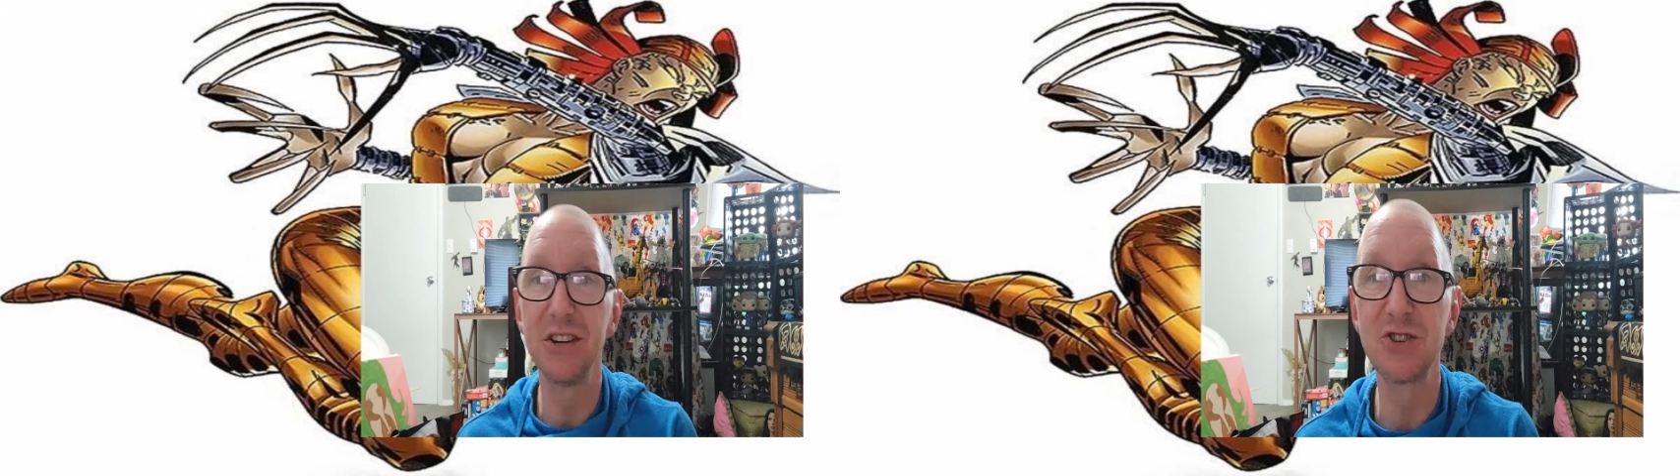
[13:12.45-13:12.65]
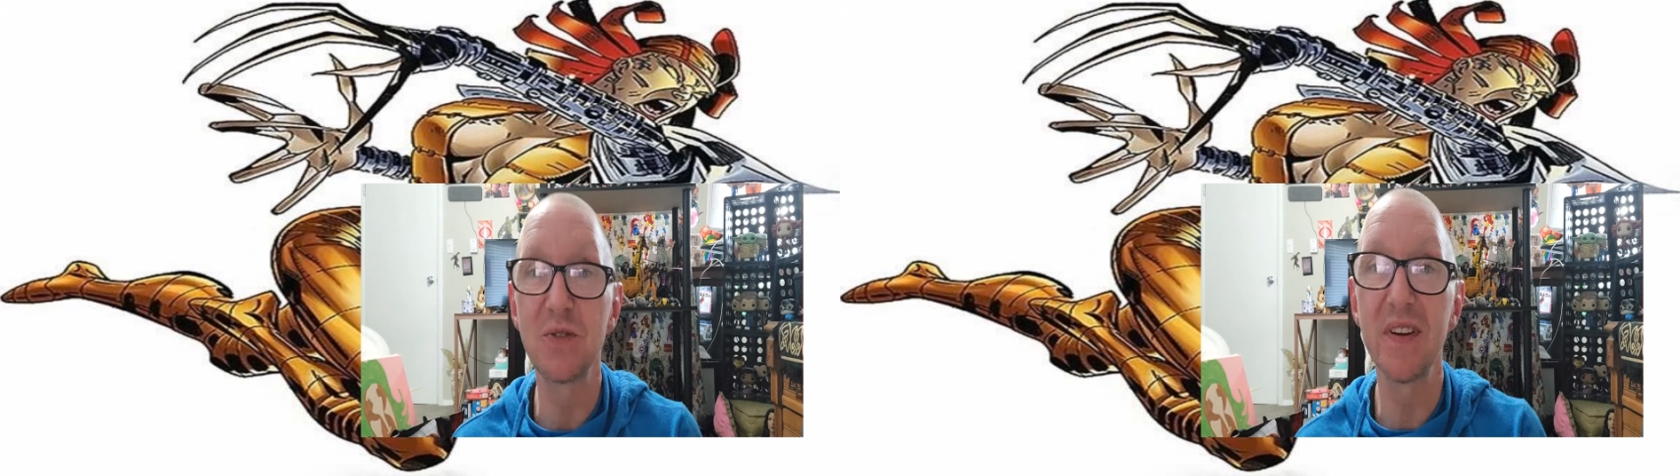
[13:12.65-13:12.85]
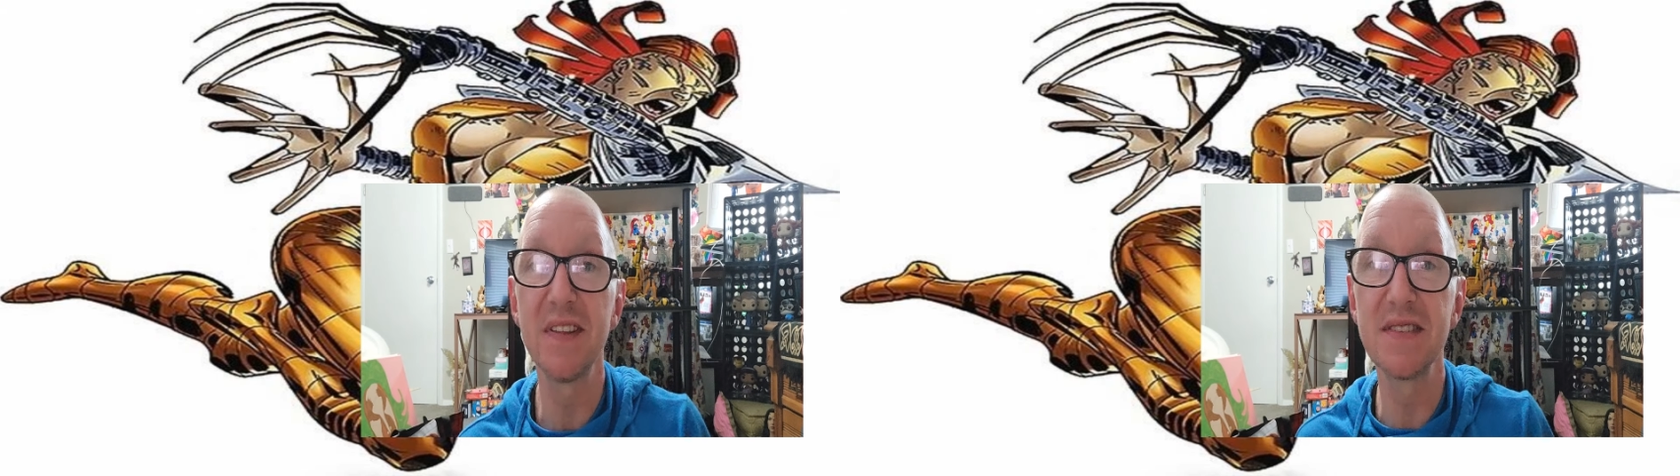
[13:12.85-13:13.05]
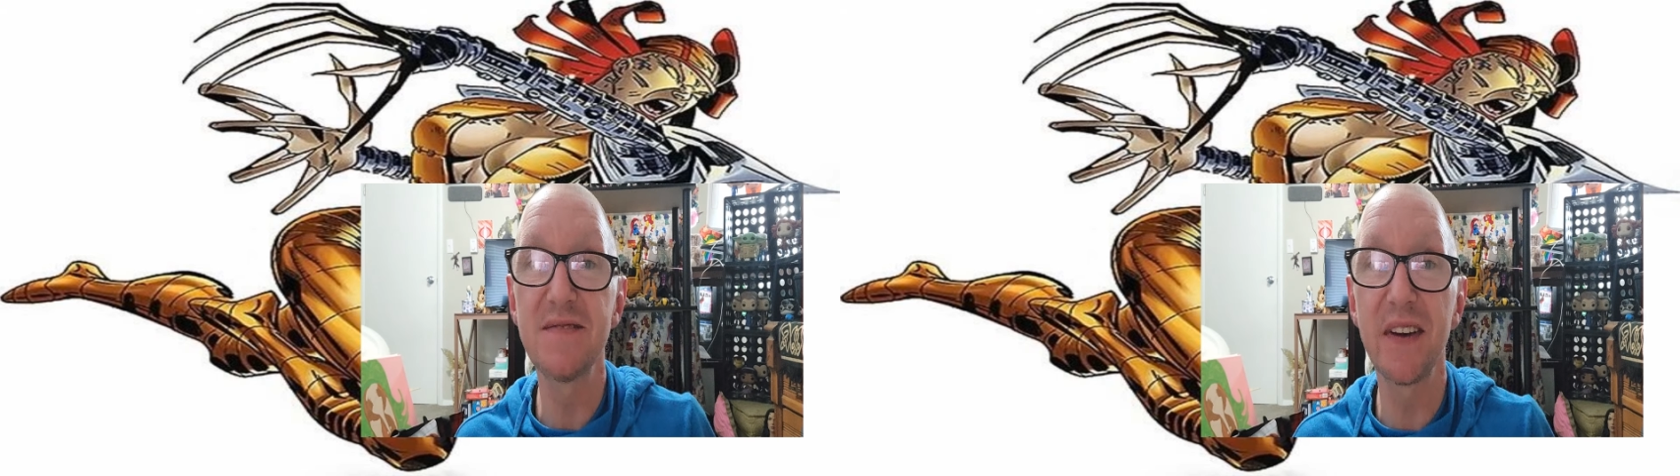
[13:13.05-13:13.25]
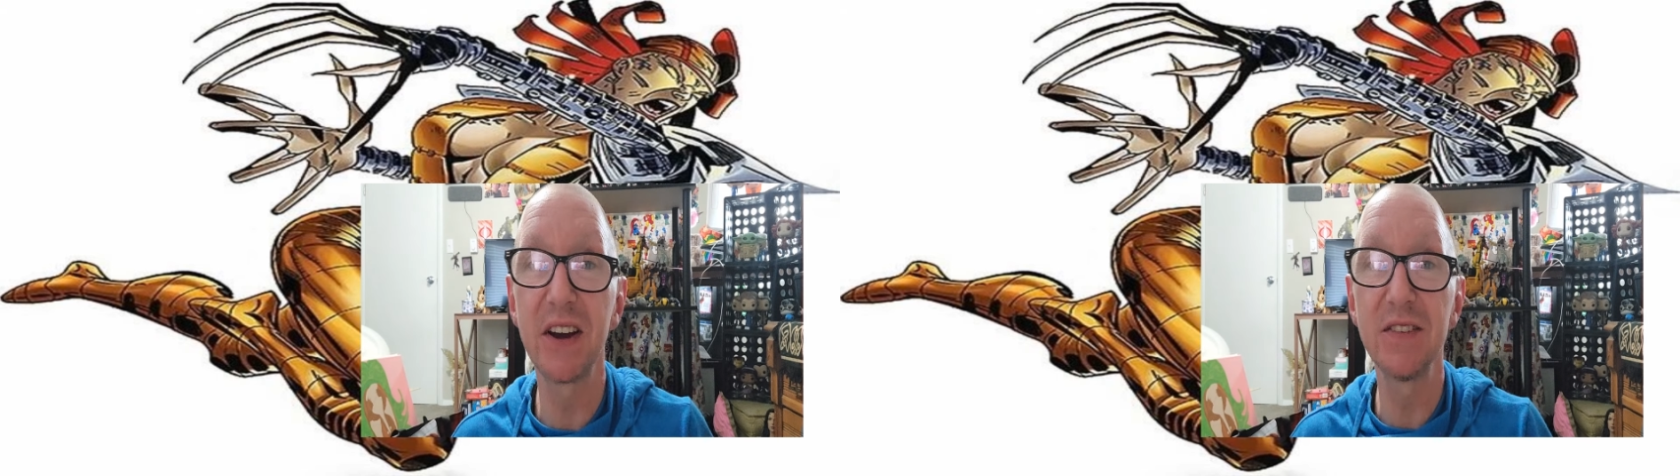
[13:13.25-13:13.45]
enjoy
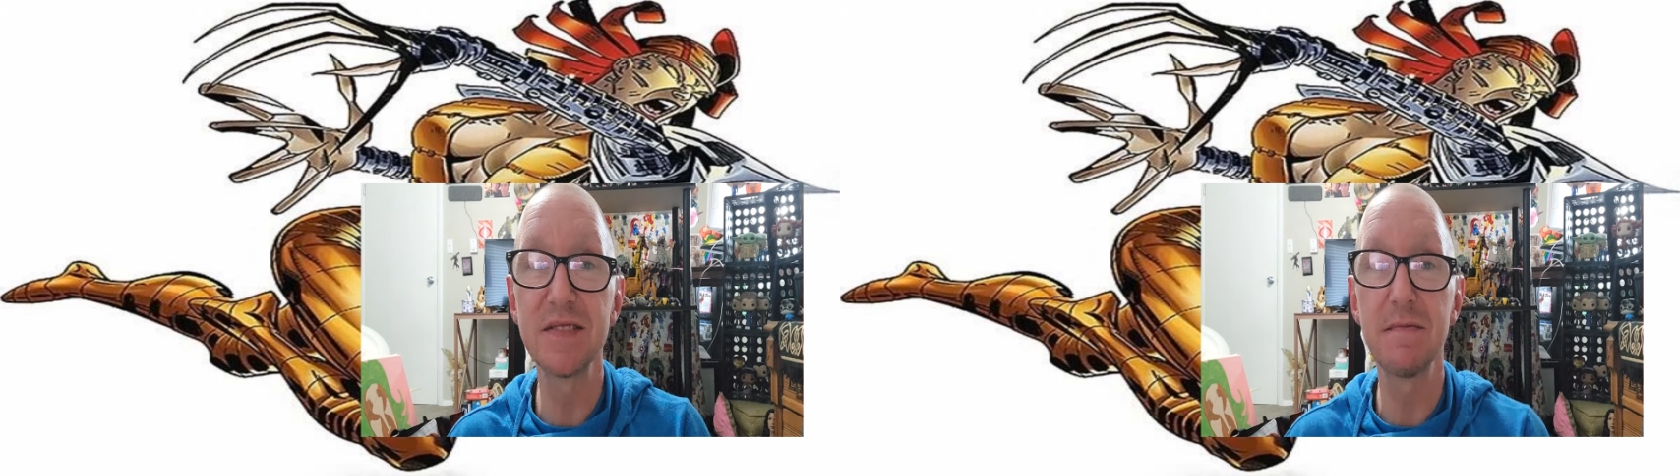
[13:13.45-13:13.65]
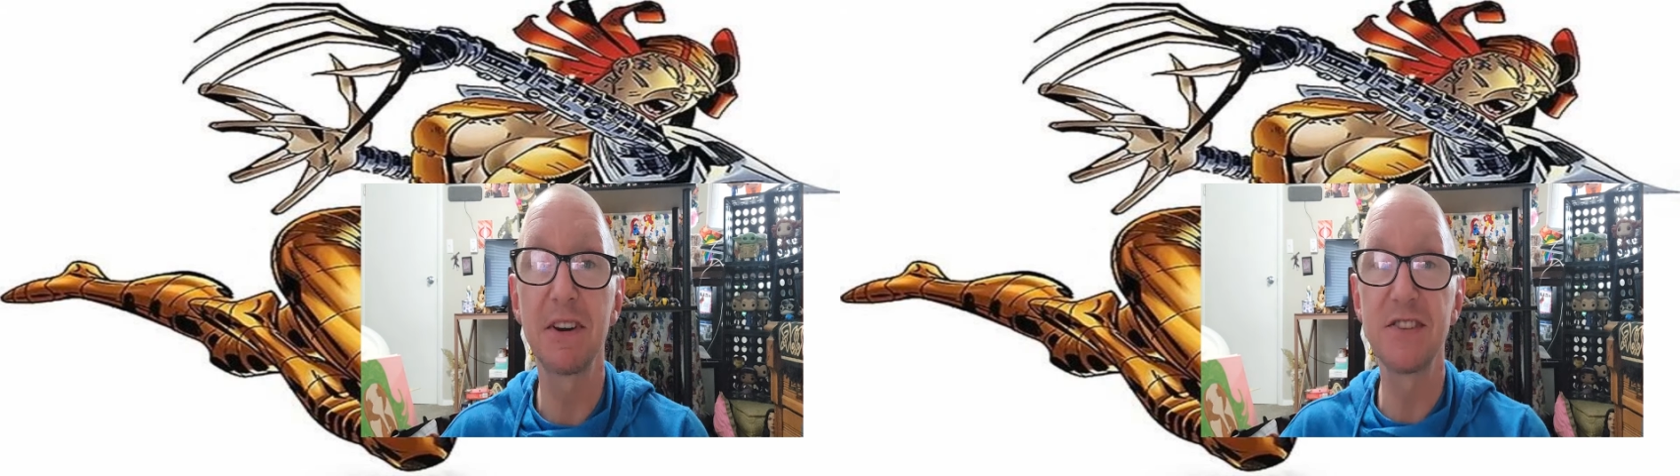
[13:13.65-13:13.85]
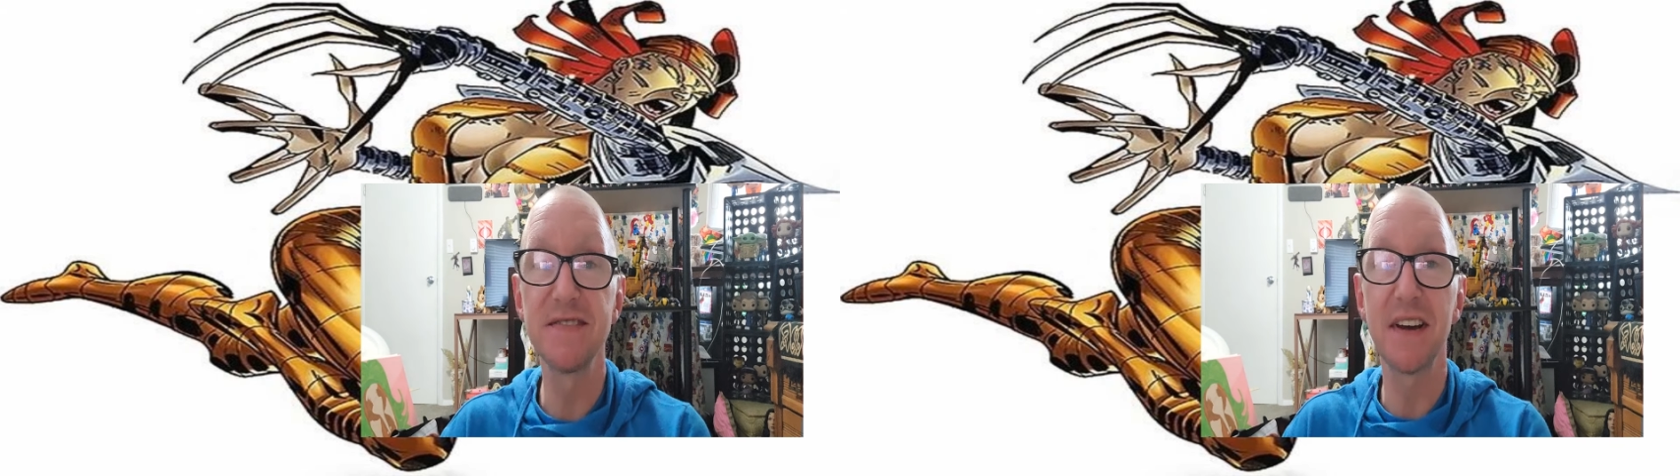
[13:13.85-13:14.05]
this figure as much